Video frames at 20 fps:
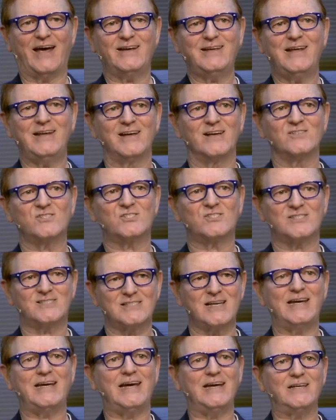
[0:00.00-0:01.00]
his
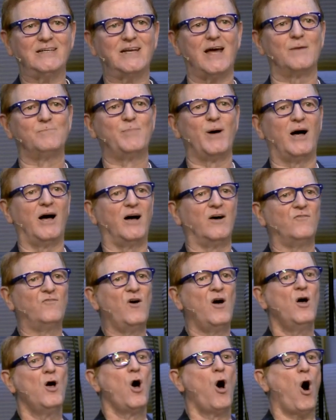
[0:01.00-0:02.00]
seat above
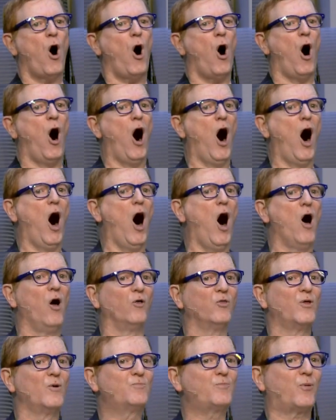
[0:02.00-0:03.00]
all
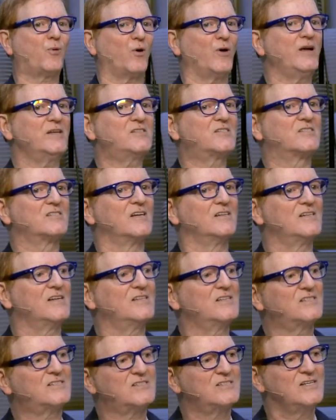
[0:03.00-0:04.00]
the
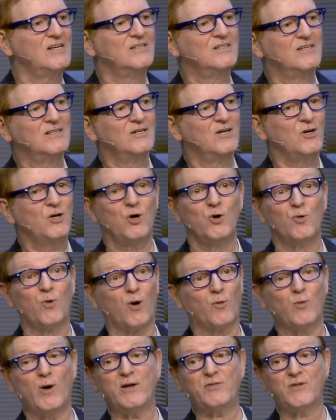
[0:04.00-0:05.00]
princes who were
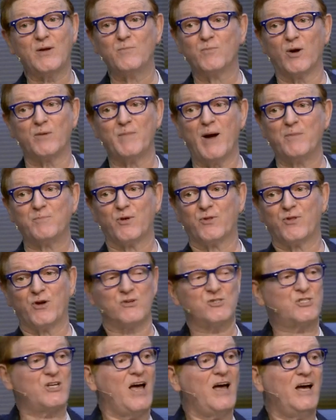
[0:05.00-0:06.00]
with him. Remember,
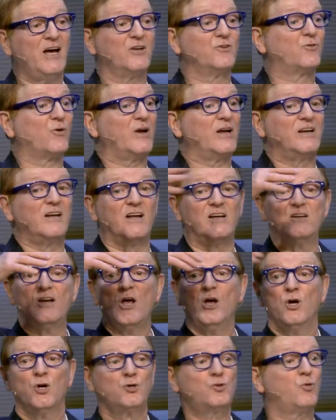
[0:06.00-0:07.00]
there's
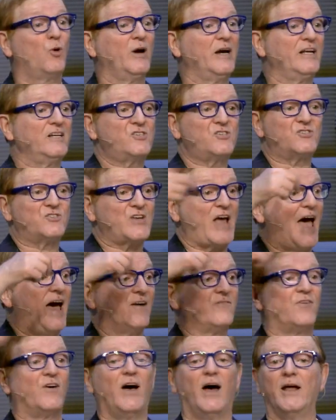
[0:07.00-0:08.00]

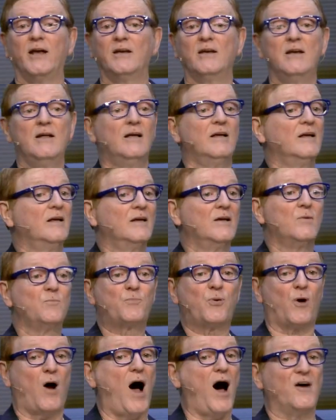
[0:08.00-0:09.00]
127
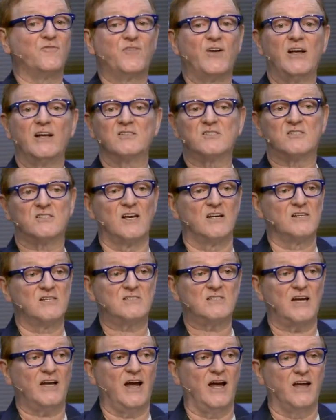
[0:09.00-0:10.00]
provinces
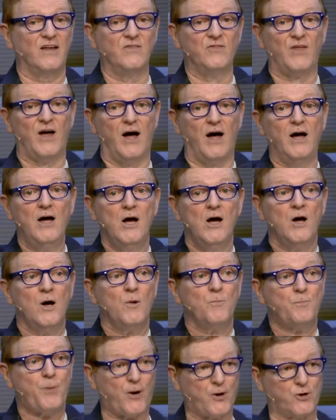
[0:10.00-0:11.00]
in the
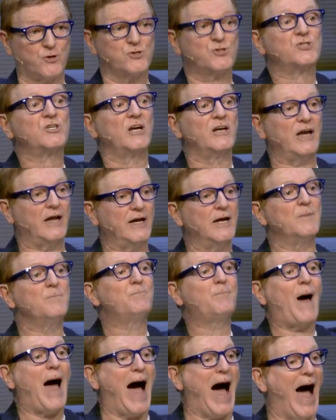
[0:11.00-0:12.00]
Persian
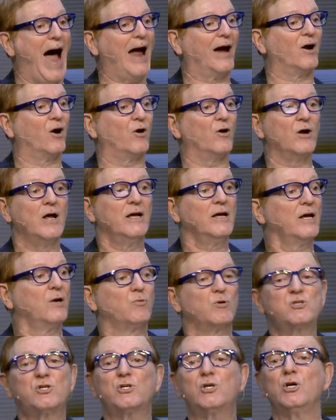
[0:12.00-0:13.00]
Empire. It
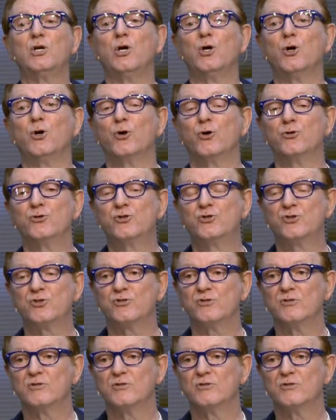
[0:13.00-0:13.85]
was huge.